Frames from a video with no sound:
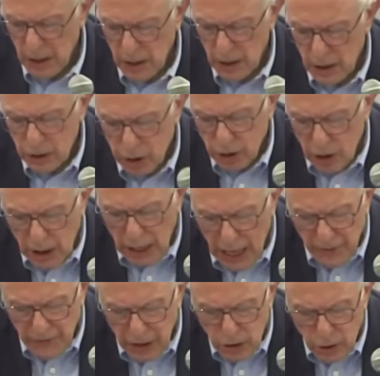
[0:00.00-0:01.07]
shall
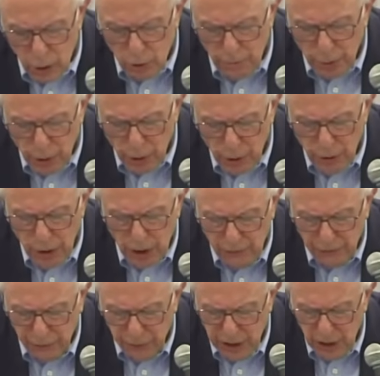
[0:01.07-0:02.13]
have a new birth of
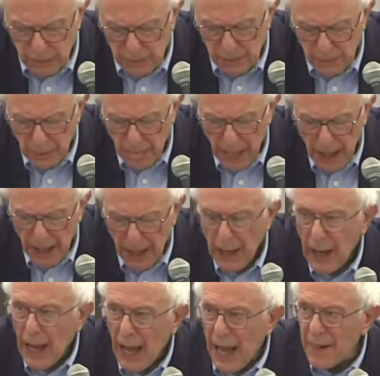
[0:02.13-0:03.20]
freedom,
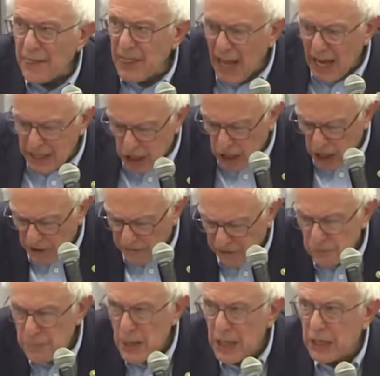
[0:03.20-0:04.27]
and that government